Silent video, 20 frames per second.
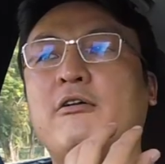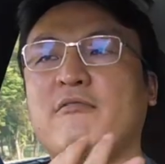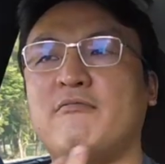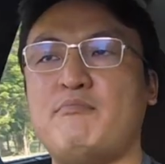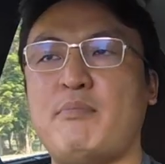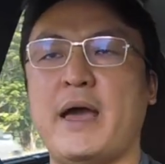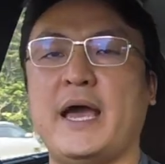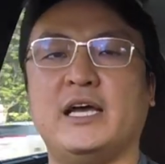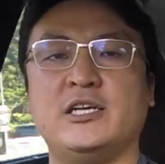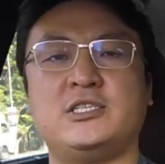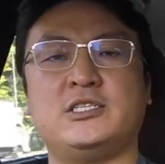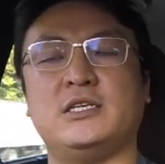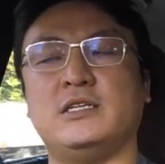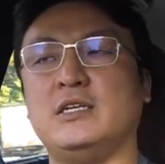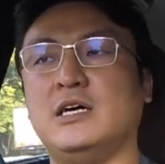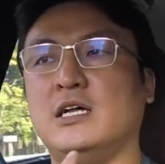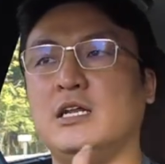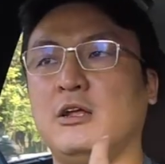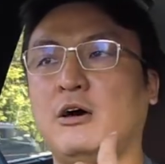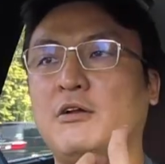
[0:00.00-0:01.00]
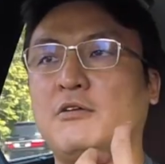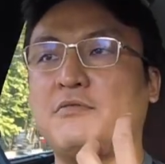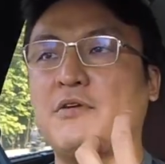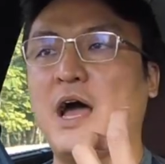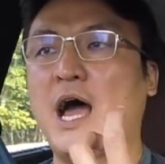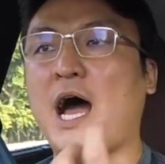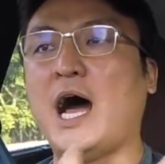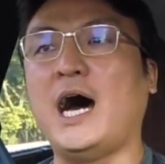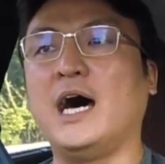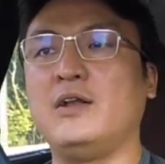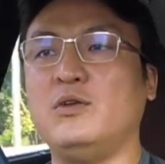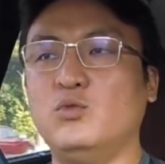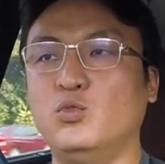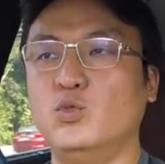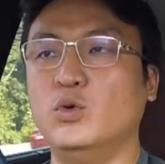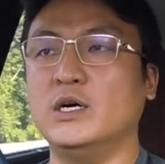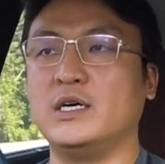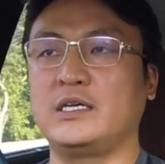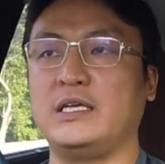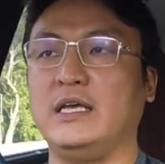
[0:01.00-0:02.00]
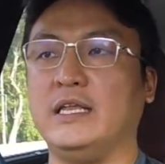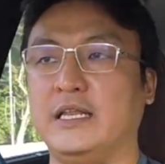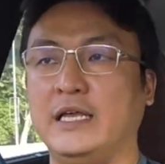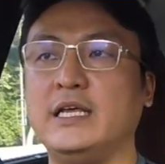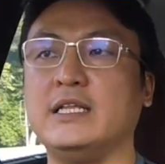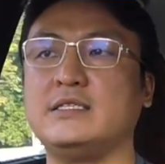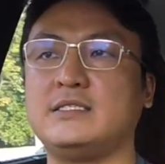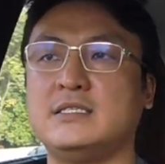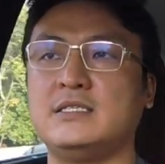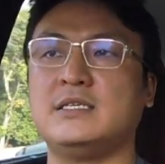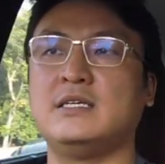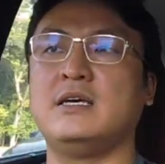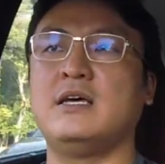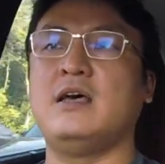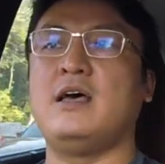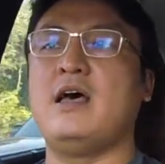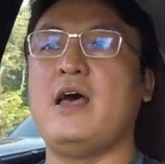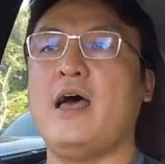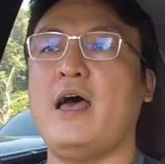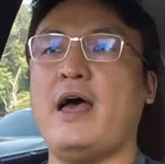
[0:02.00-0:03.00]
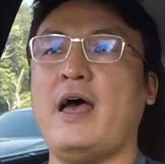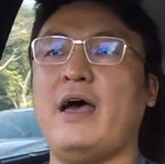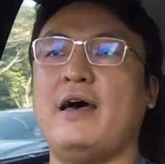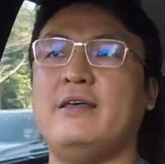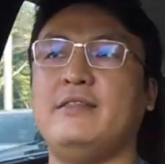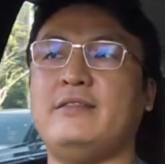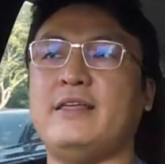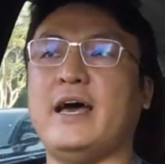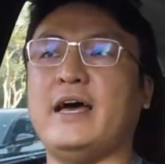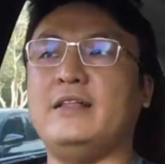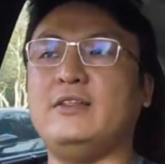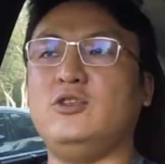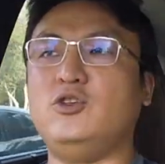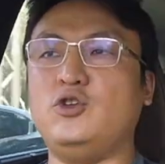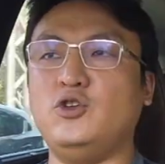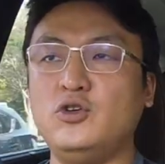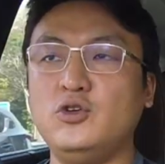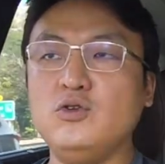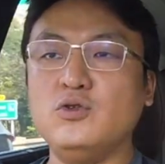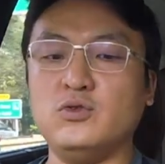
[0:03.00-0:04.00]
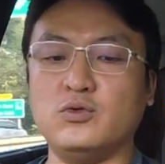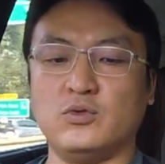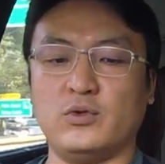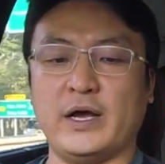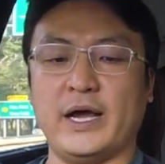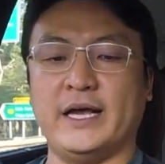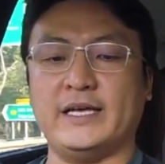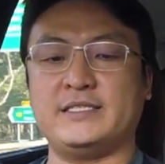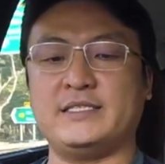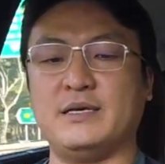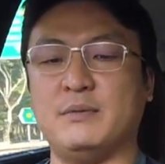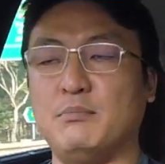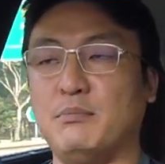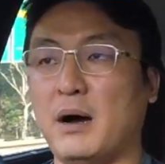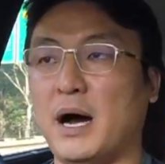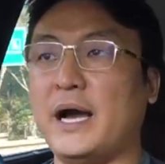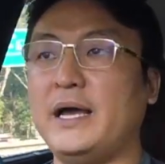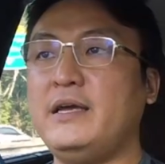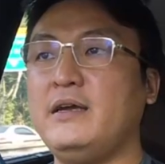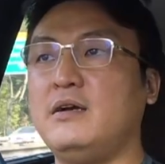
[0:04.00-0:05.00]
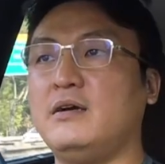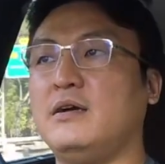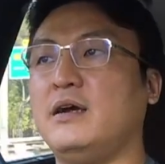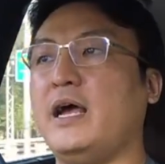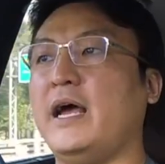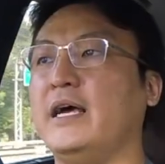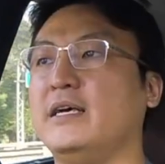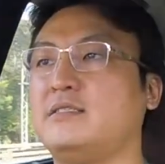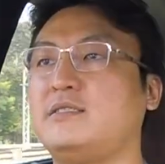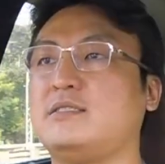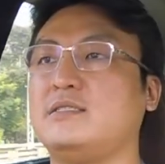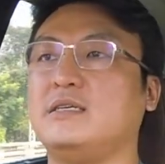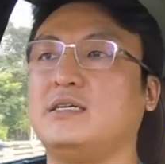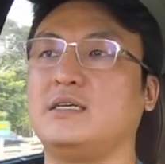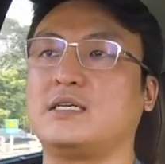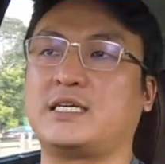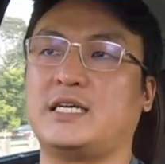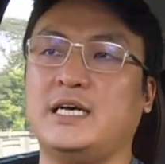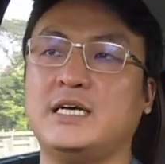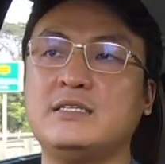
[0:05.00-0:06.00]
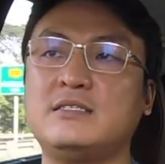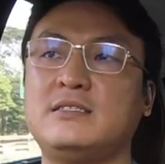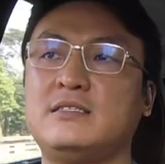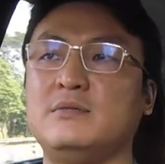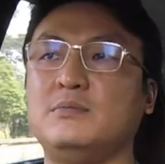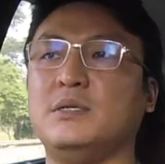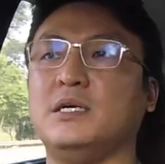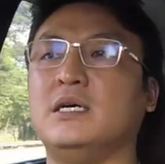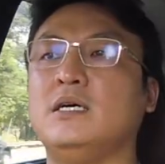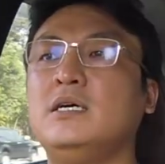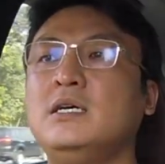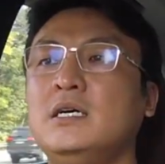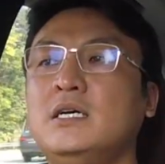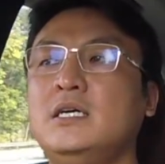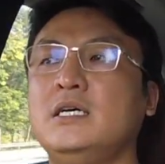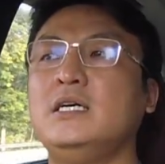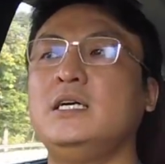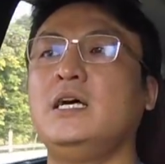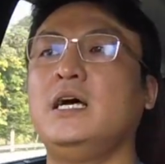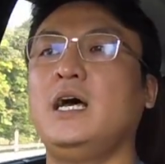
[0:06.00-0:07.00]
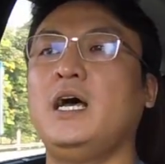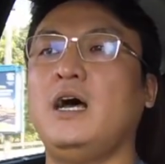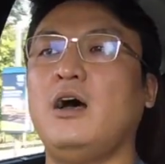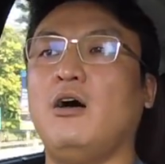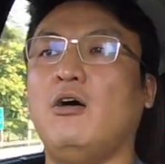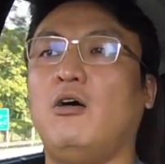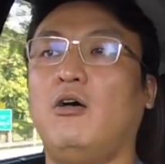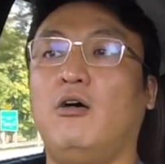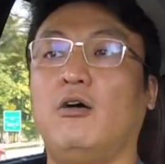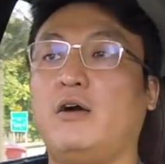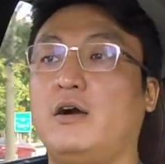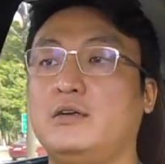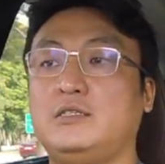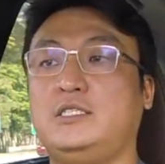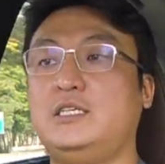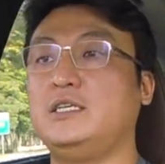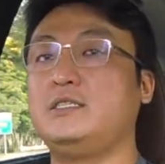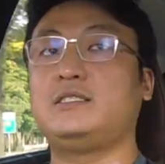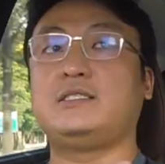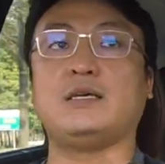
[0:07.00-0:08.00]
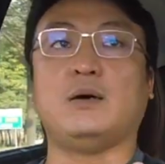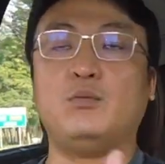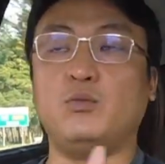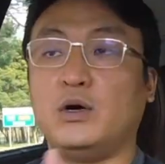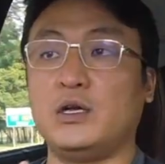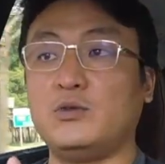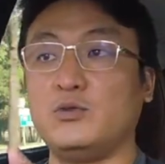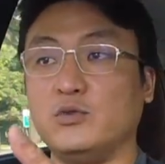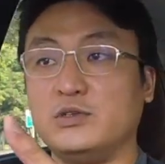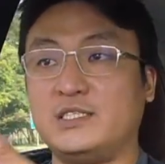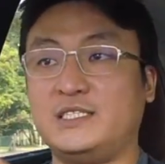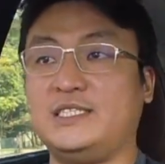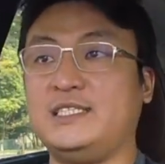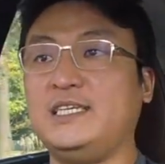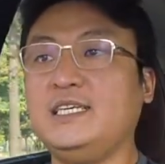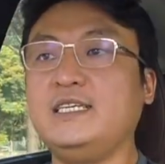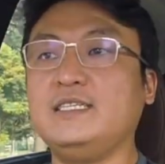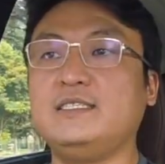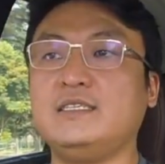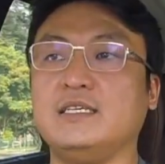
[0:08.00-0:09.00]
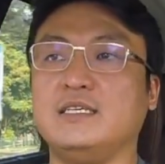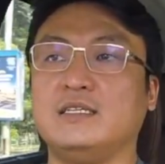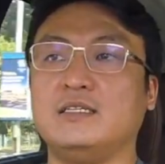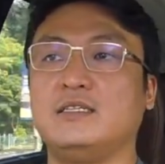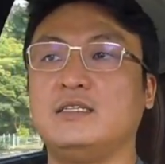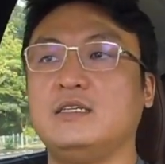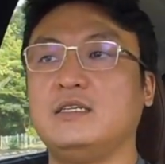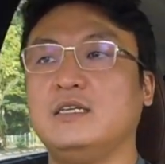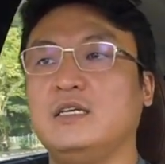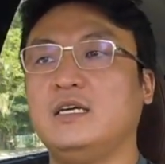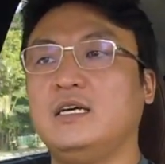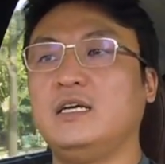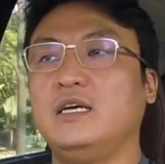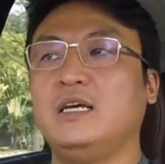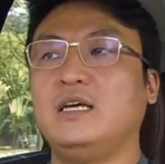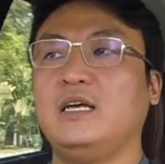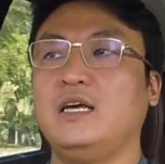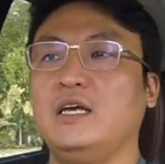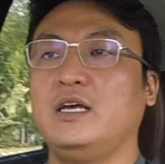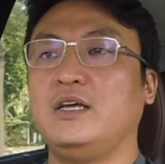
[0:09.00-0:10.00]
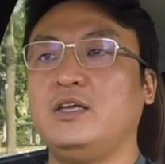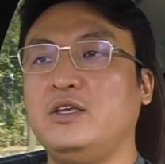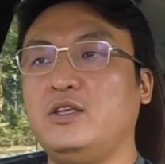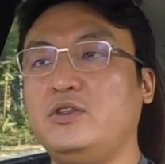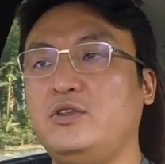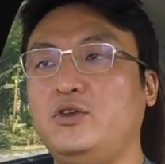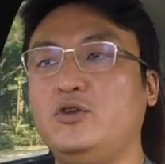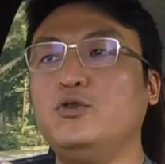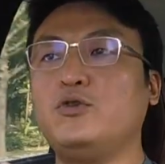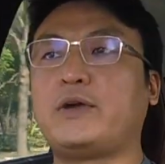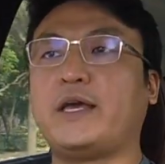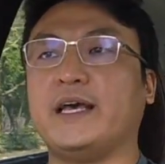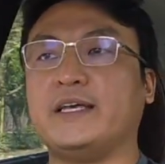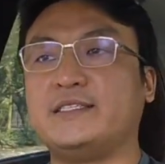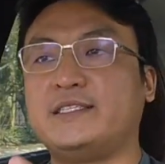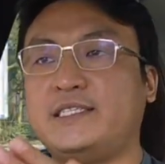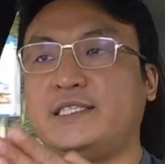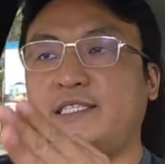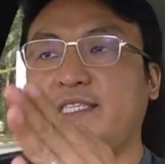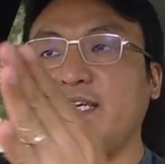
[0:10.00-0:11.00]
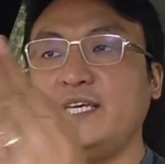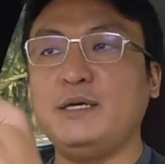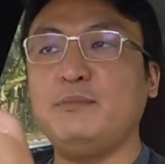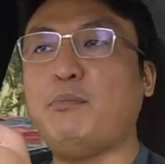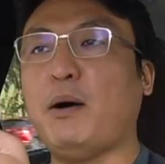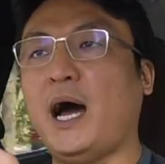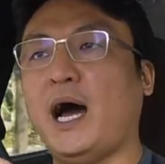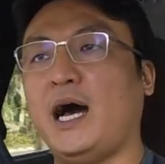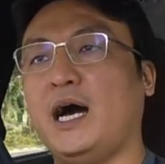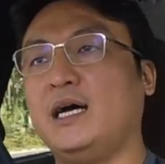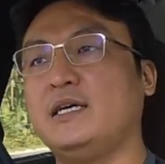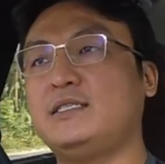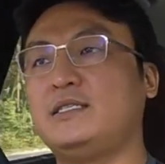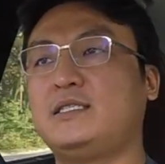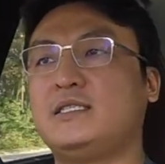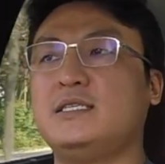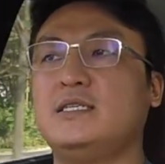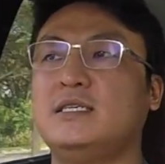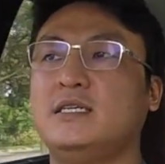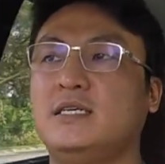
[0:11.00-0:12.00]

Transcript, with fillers: of passion, a lot of hard work in it that you as a buyer, as a customer, or just someone who sees it, you can see past